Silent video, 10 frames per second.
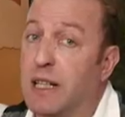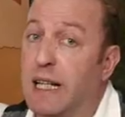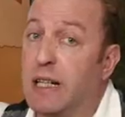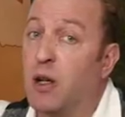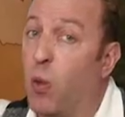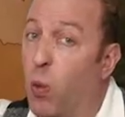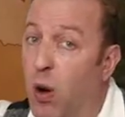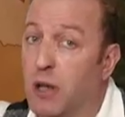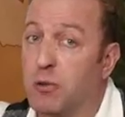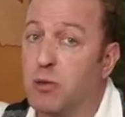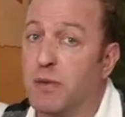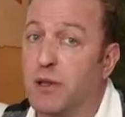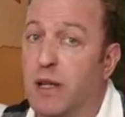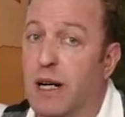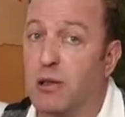to heat one room of
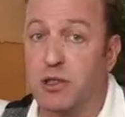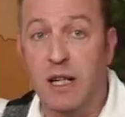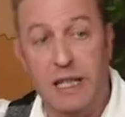your house.